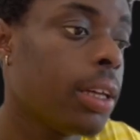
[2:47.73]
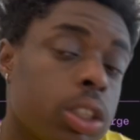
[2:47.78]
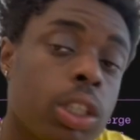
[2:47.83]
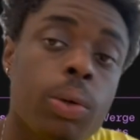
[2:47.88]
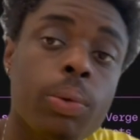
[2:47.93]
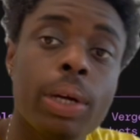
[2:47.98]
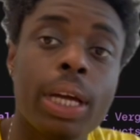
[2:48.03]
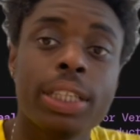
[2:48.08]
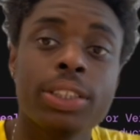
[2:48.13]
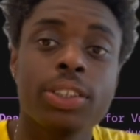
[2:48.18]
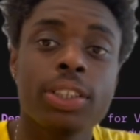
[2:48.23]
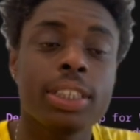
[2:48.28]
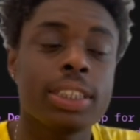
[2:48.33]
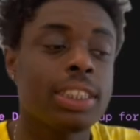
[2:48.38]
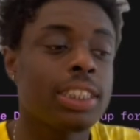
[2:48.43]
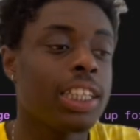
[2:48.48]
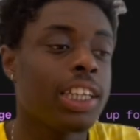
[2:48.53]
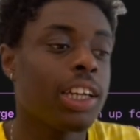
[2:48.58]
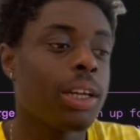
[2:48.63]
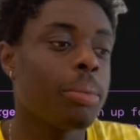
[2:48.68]
So as you can
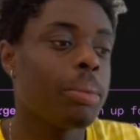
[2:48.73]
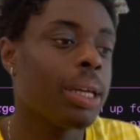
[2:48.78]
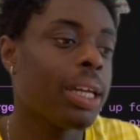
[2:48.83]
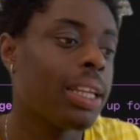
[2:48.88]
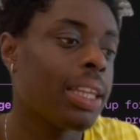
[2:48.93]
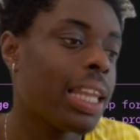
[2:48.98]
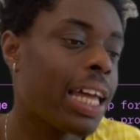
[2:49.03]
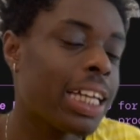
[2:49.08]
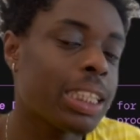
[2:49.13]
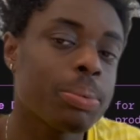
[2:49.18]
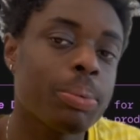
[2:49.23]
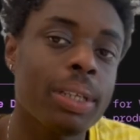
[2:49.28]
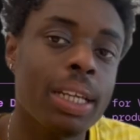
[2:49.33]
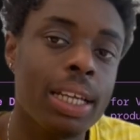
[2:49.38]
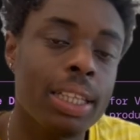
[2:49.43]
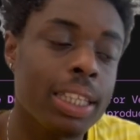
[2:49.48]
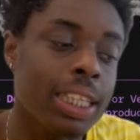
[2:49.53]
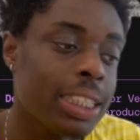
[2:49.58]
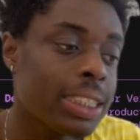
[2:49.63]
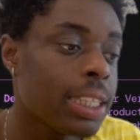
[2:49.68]
see here, man, last but
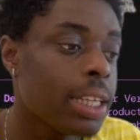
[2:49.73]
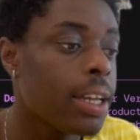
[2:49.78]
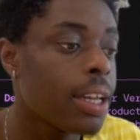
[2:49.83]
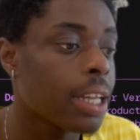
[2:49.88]
not least,